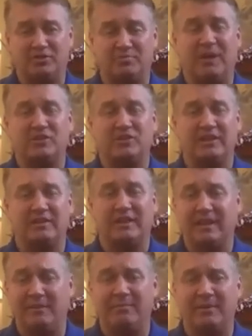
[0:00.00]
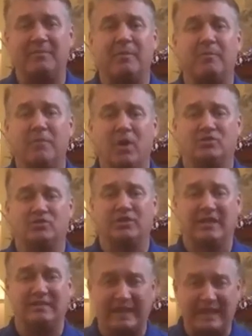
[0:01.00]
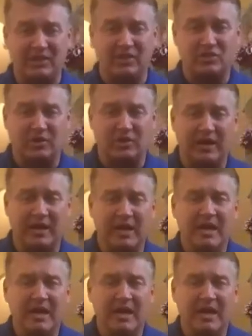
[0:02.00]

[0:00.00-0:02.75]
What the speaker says: especially in the company, but mostly in the industry.